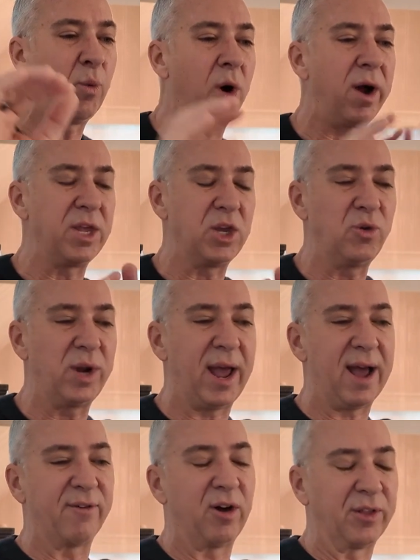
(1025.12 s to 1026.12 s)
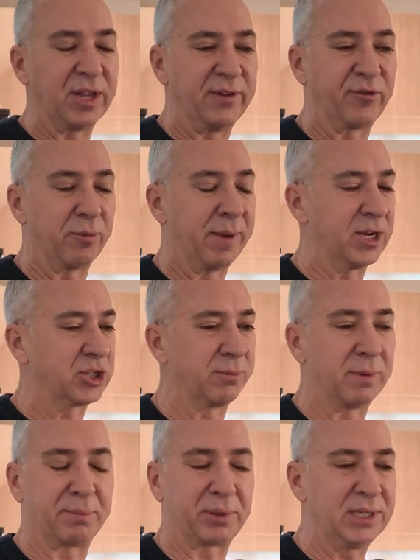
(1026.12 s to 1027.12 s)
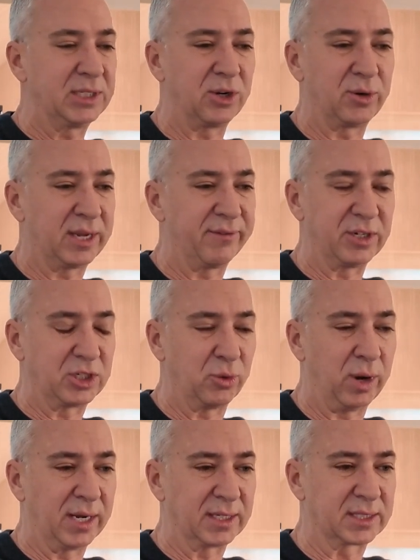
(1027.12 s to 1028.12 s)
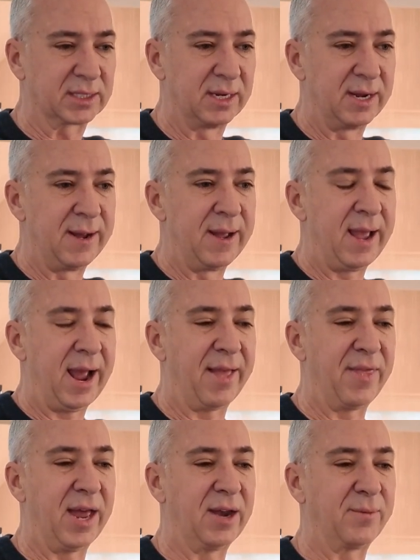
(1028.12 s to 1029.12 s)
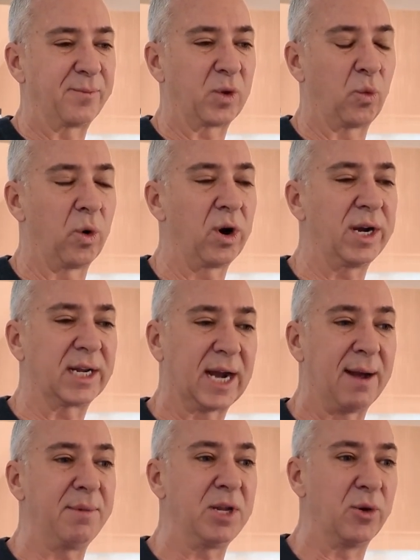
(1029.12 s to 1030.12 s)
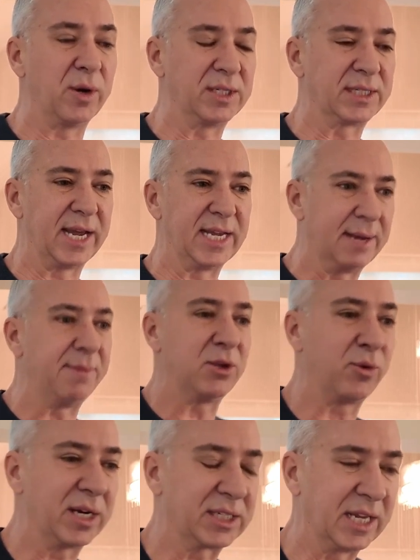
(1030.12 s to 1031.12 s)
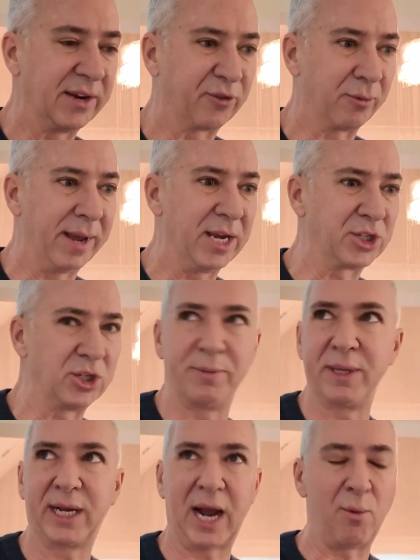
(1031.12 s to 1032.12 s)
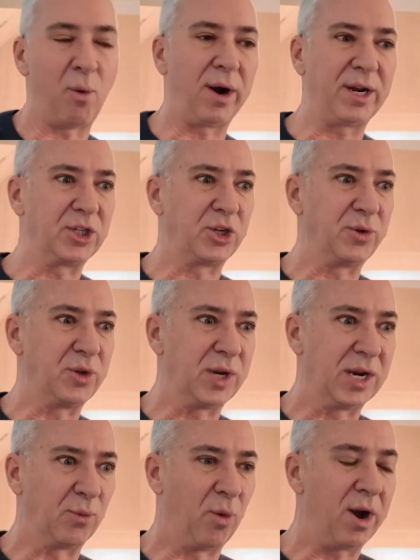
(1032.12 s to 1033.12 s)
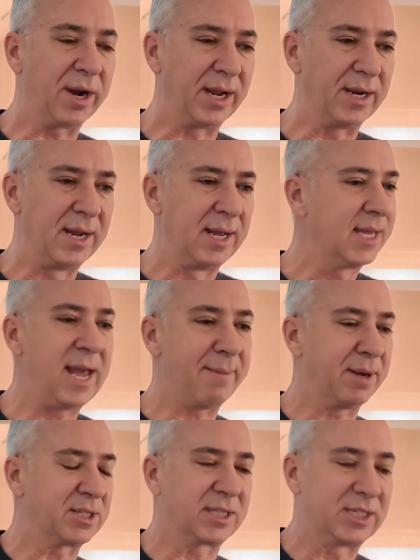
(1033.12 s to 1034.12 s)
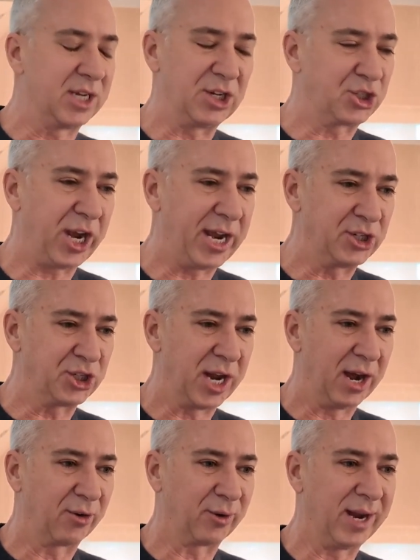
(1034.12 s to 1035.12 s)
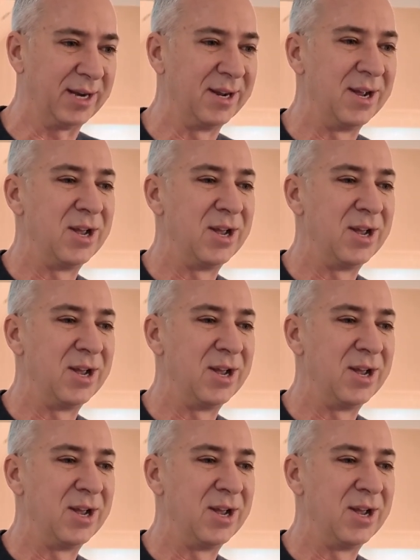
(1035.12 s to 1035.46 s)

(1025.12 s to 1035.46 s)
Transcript: want you to have all the information, but please don't give it to us. And then we're going to come to you and say, give me the rest of the information. You'll be like, I wanted to, and you didn't want it. Yeah, but it changed now, right?